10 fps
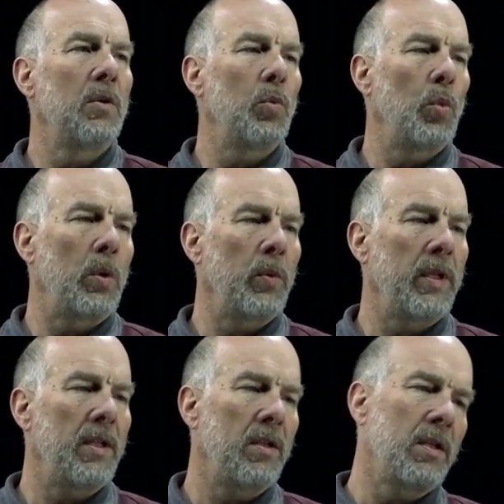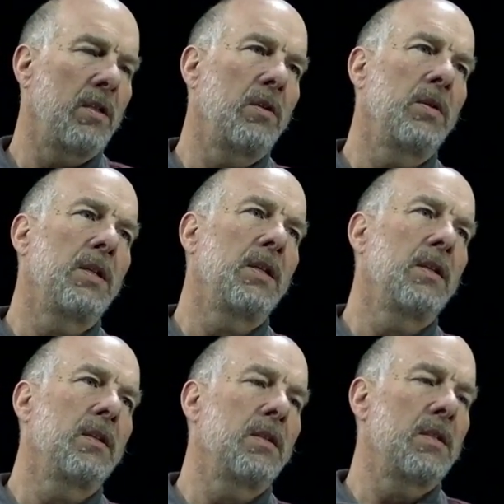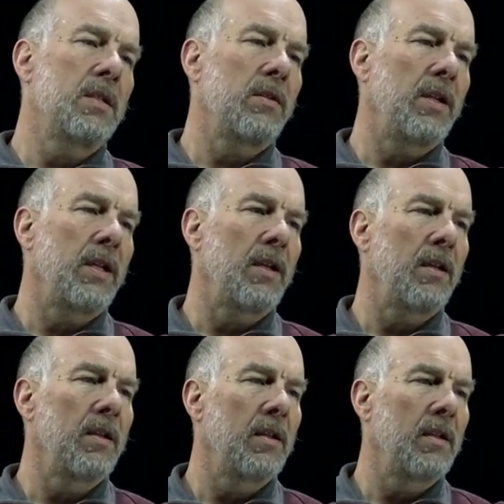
One way that you can do it is like